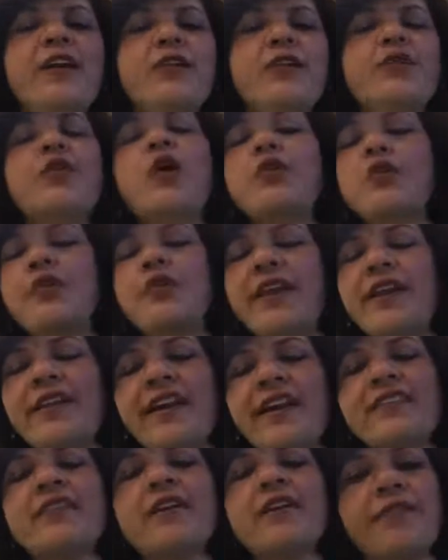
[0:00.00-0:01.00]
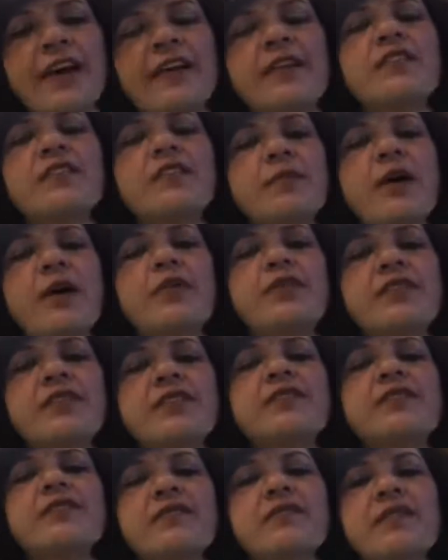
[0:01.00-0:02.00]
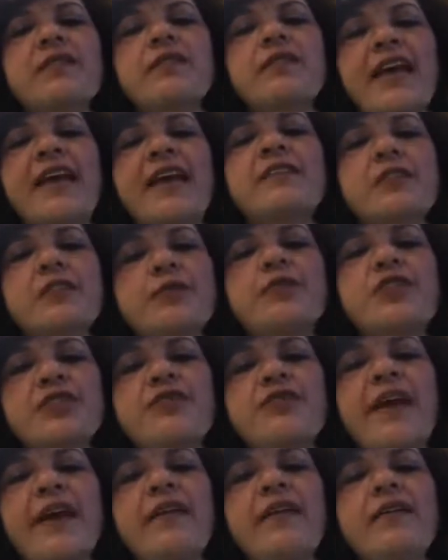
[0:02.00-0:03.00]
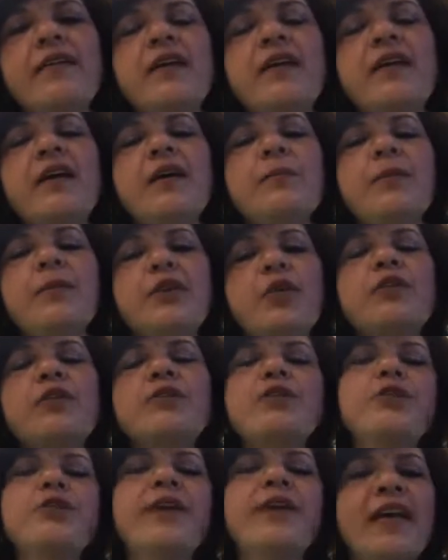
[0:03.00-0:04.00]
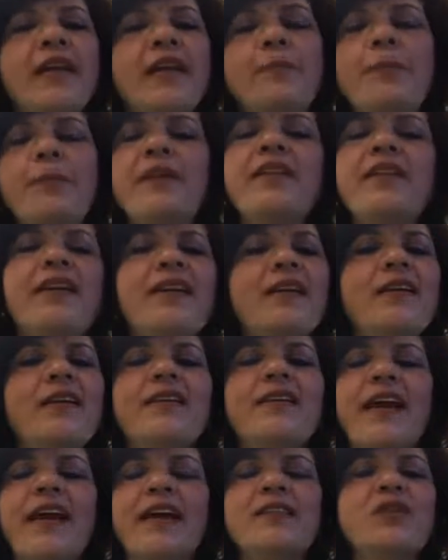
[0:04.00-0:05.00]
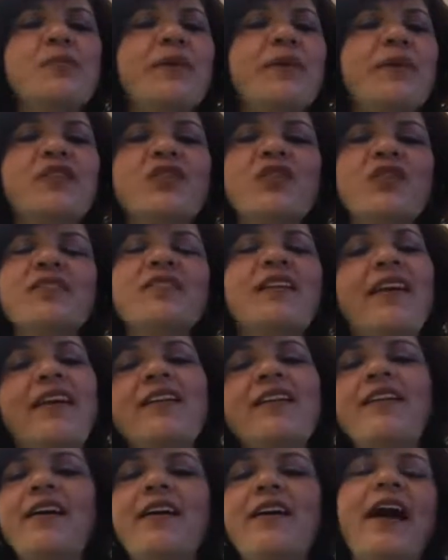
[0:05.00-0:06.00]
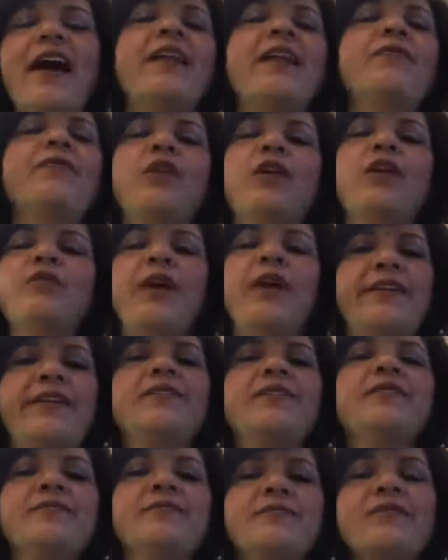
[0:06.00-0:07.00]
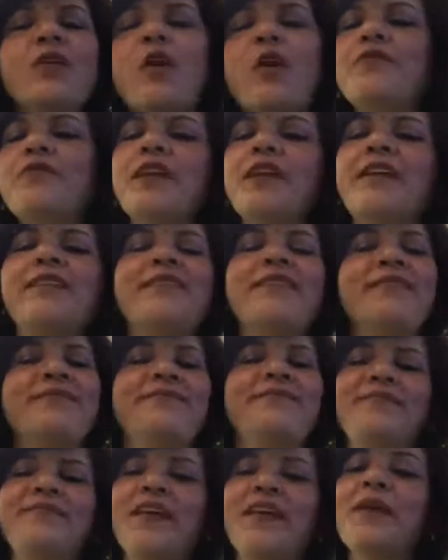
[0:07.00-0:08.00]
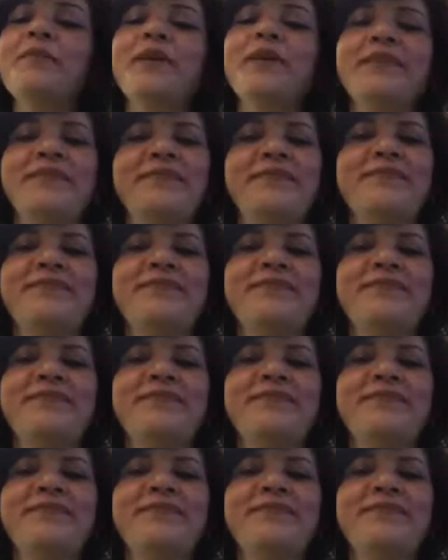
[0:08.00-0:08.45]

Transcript: to not only raise awareness about his cancer, which is rare, but also to help and heal cancer patients in India and worldwide. God willing. Amen.